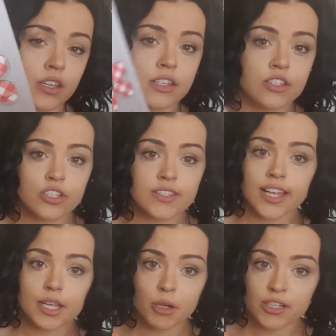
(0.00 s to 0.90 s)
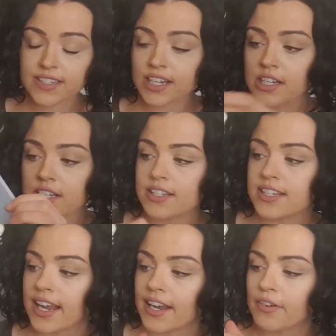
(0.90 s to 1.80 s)
It's just like your bog standard
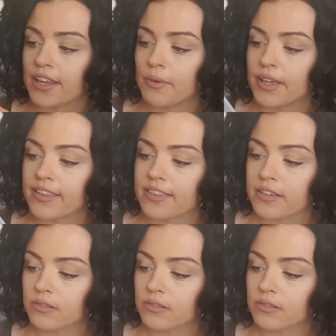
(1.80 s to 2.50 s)
diary with